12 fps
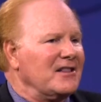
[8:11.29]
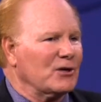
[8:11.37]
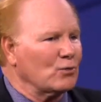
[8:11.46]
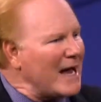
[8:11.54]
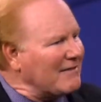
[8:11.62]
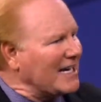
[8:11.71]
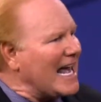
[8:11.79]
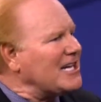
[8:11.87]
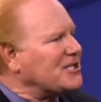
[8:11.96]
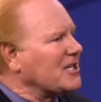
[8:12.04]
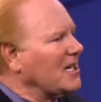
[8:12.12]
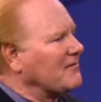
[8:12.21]
the
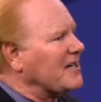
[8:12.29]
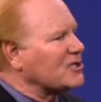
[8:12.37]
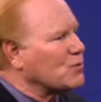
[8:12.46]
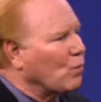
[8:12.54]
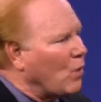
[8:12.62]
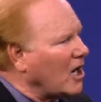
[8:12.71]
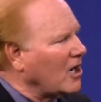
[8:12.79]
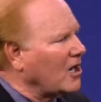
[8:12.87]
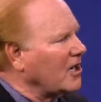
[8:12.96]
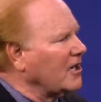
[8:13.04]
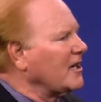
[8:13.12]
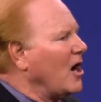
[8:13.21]
revelation of his
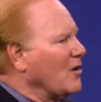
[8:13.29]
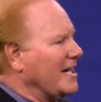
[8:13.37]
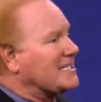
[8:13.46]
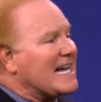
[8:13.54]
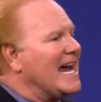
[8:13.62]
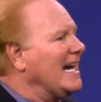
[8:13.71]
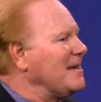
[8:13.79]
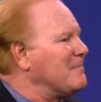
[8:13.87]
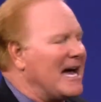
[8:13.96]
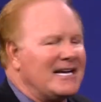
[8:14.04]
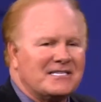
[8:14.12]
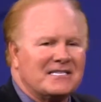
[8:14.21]
word on a daily
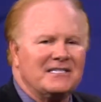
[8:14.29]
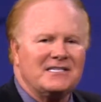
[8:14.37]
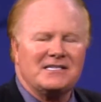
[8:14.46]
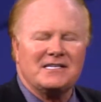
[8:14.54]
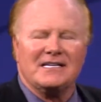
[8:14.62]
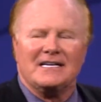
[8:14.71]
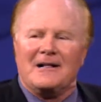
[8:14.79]
basis,